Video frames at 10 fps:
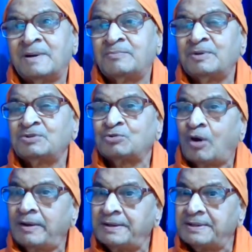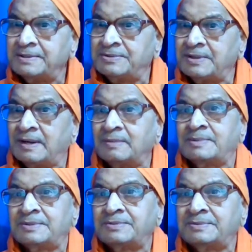But we saw it in Sri
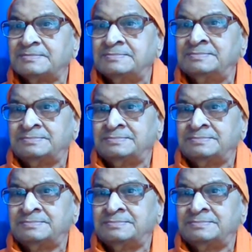Ramakrishna.